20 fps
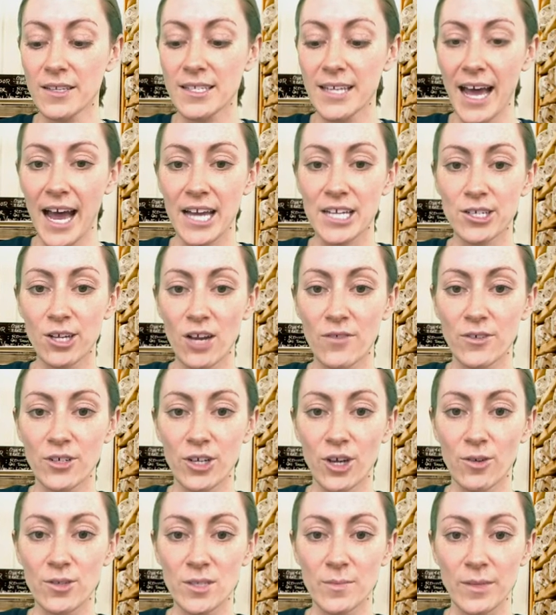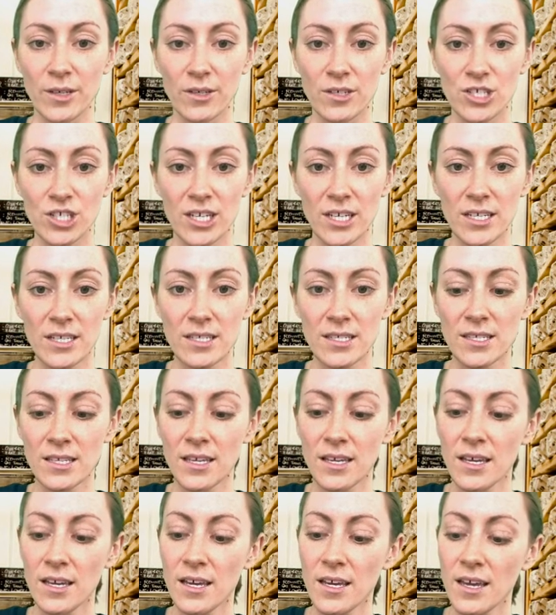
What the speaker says: this ash-covered goat's milk cheese.